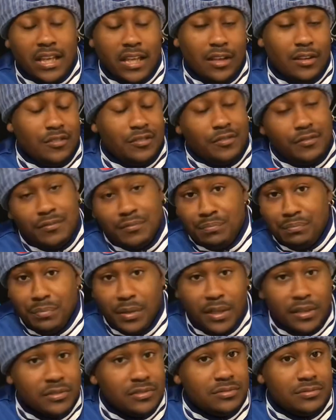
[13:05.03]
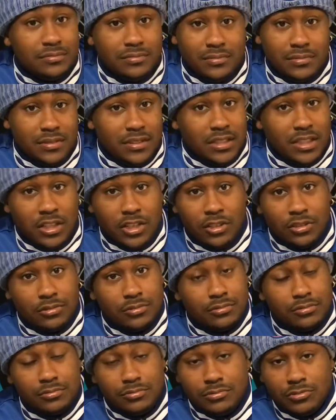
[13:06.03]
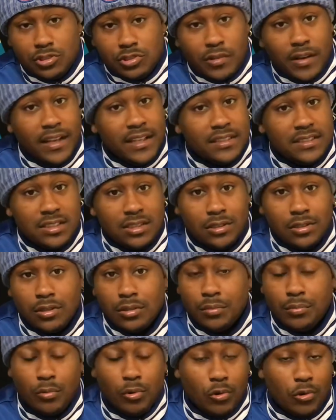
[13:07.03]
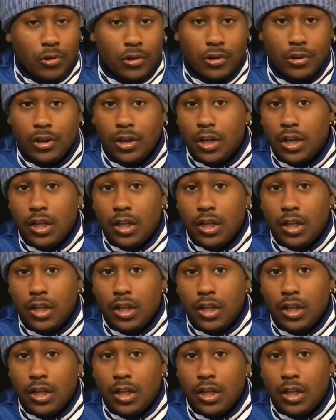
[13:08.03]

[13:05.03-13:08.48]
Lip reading: if Bill, trades him or,